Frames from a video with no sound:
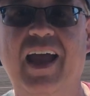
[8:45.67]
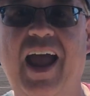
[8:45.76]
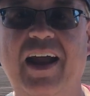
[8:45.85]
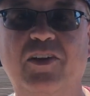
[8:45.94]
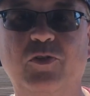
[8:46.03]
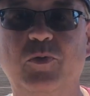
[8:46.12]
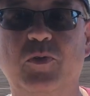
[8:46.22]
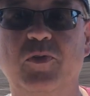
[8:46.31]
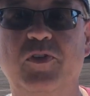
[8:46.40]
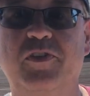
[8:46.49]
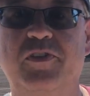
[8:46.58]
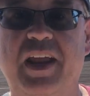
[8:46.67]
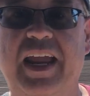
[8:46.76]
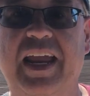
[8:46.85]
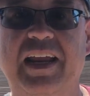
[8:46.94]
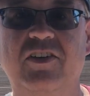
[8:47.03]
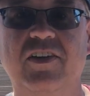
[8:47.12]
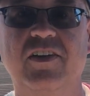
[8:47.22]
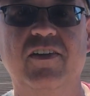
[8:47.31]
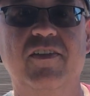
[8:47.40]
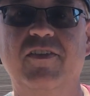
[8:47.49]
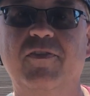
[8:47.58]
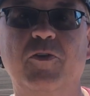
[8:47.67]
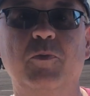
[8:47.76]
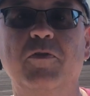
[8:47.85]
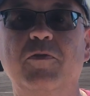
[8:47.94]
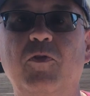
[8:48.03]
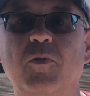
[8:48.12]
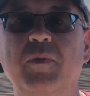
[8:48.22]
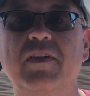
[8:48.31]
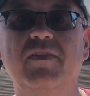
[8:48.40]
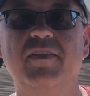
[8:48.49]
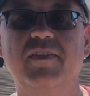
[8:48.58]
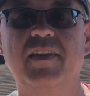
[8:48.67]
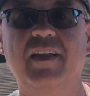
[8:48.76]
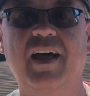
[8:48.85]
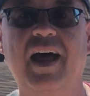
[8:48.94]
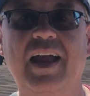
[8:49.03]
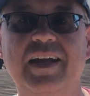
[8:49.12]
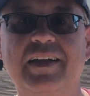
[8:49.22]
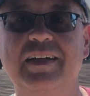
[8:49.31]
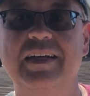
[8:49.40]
actual stages for performances and the like.